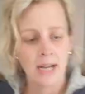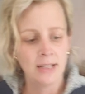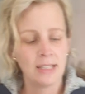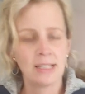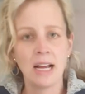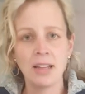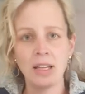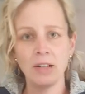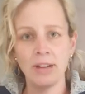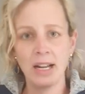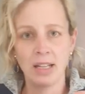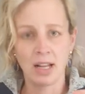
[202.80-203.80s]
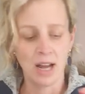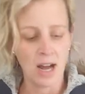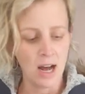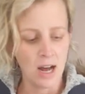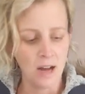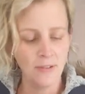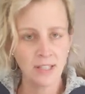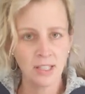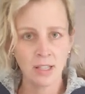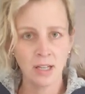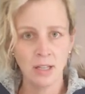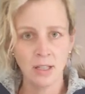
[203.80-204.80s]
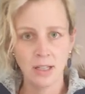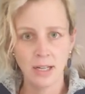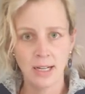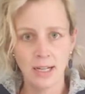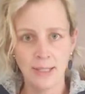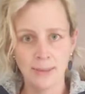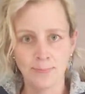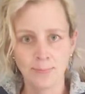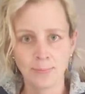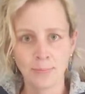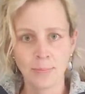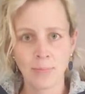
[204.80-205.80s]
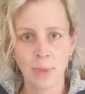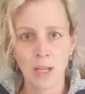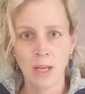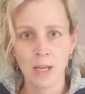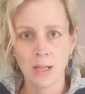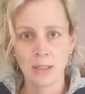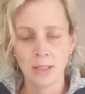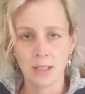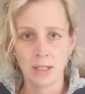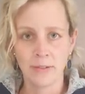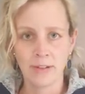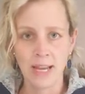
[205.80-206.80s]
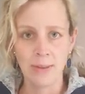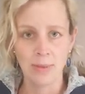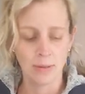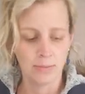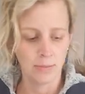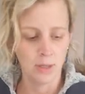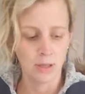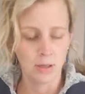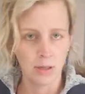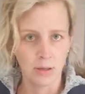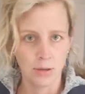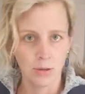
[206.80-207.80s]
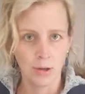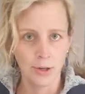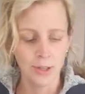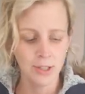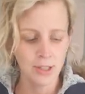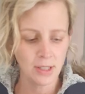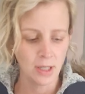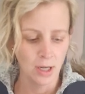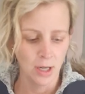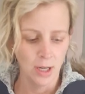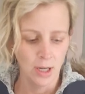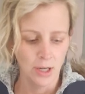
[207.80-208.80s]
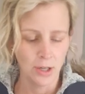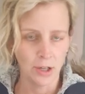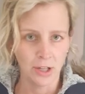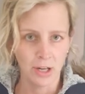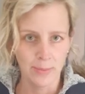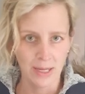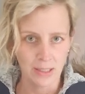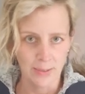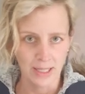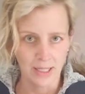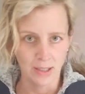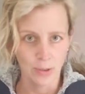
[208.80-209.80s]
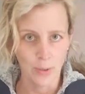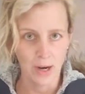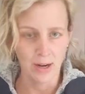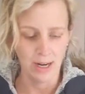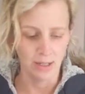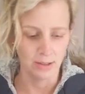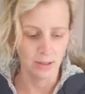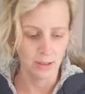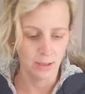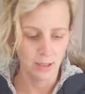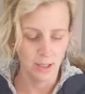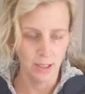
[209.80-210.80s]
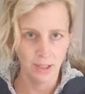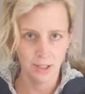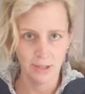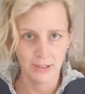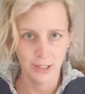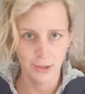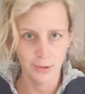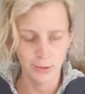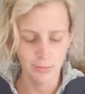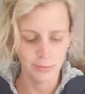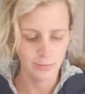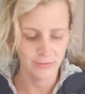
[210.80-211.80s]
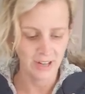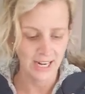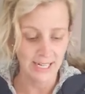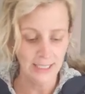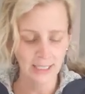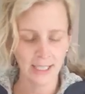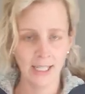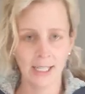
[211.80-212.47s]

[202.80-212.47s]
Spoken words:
There's nothing around the calves to sort of keep them closed. Not that I'm expecting to wear it in torrential rain.